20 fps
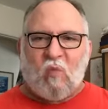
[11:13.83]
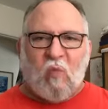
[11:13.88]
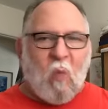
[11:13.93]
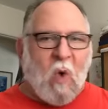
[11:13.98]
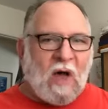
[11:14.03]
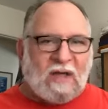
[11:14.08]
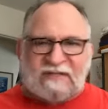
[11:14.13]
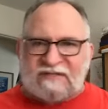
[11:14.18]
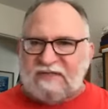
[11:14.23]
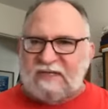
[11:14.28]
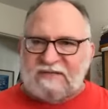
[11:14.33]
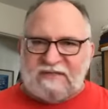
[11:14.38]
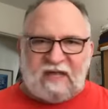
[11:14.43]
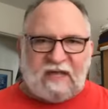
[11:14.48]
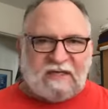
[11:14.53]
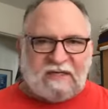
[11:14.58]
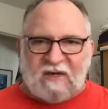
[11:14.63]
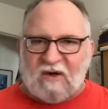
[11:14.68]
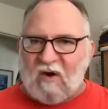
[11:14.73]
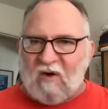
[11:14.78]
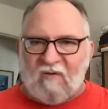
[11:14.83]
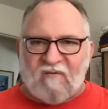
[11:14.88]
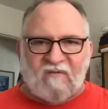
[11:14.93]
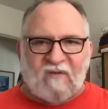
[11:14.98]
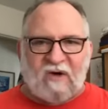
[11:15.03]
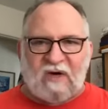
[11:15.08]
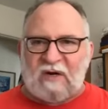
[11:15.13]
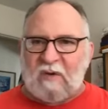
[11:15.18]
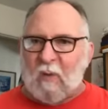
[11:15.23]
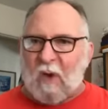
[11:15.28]
wants to take it
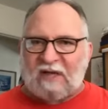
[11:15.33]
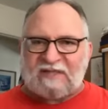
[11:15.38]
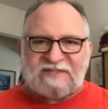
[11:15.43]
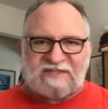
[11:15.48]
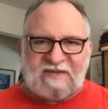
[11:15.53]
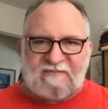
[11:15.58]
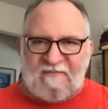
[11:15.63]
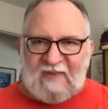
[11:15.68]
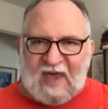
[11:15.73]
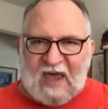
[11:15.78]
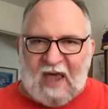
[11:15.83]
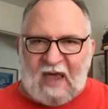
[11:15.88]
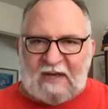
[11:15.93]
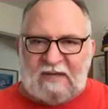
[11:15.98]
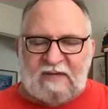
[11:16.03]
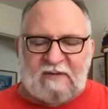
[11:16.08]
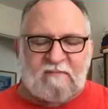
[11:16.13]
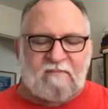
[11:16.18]
over, he wants it back.